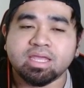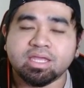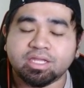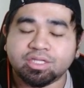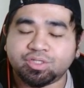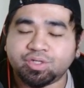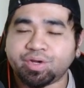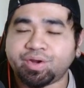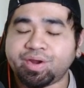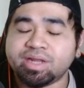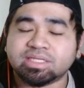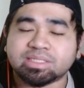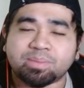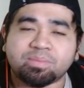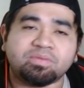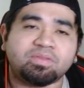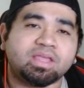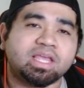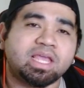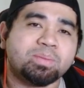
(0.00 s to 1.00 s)
triggering some
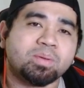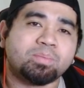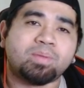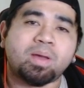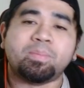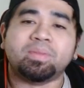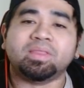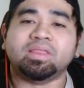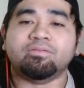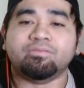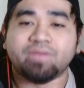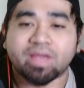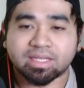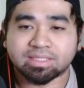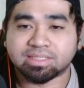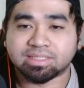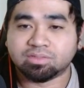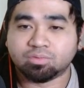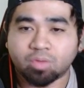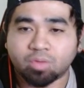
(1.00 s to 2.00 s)
of the Gimmick Puppet
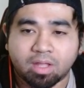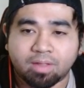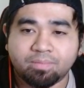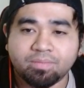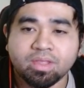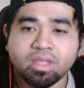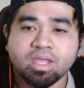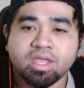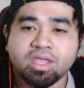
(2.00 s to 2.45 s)
effects as well.